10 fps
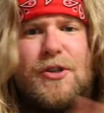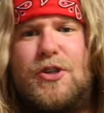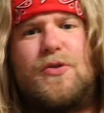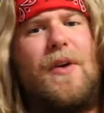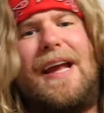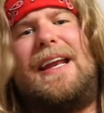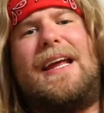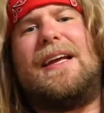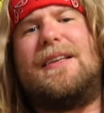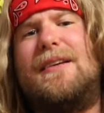straight
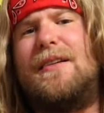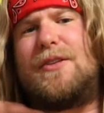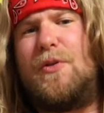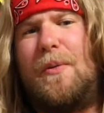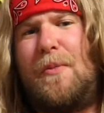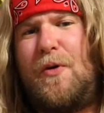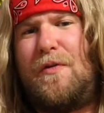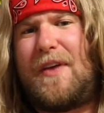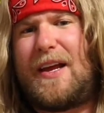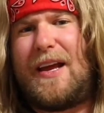into a
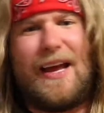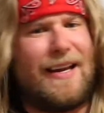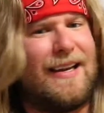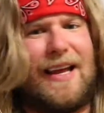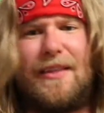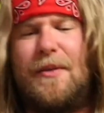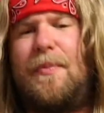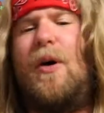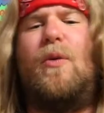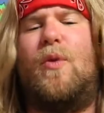movie and getting the
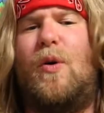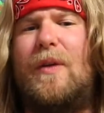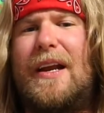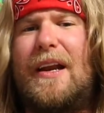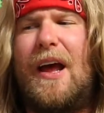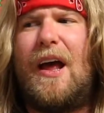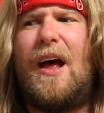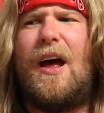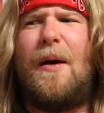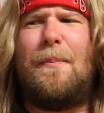ball rolling,
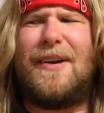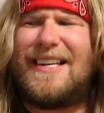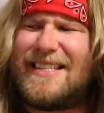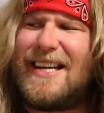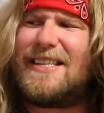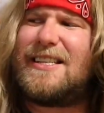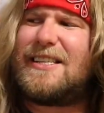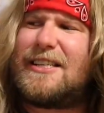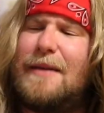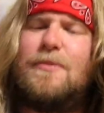but it doesn't
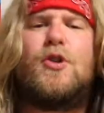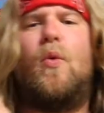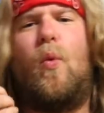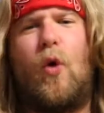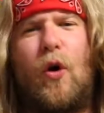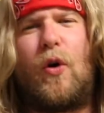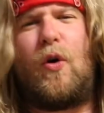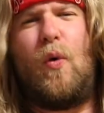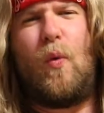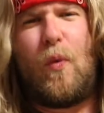seem to
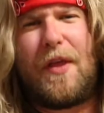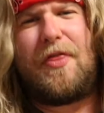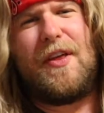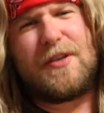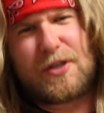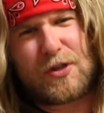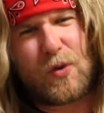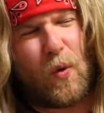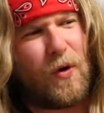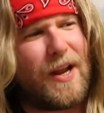work with this
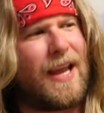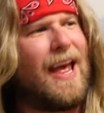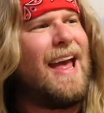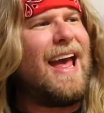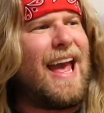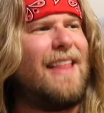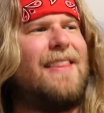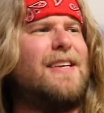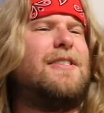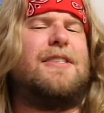story and
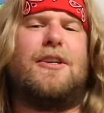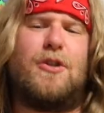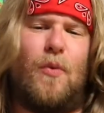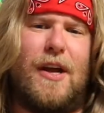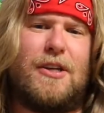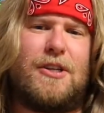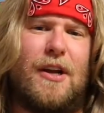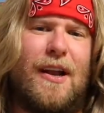this situation.